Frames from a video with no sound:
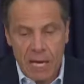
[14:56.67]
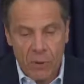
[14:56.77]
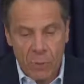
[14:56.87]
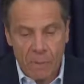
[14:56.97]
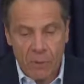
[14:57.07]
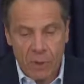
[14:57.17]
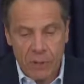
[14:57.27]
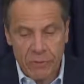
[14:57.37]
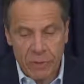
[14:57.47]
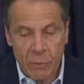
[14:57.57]
We're
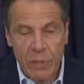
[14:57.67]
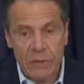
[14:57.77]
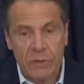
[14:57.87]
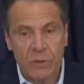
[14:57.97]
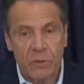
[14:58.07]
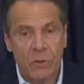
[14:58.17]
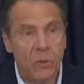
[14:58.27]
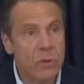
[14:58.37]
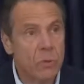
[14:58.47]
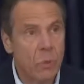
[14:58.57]
partnering with
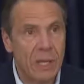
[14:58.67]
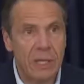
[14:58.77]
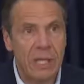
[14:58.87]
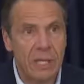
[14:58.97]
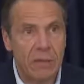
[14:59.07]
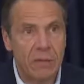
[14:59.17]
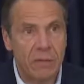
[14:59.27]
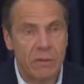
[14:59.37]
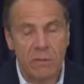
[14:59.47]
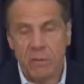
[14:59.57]
Northwell
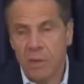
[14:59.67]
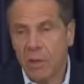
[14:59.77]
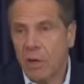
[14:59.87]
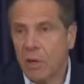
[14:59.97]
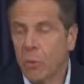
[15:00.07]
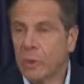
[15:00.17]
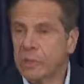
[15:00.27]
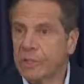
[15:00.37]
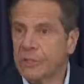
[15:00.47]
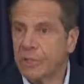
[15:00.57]
Health, which
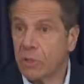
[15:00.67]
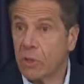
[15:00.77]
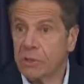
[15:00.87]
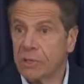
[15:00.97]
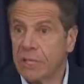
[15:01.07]
is the largest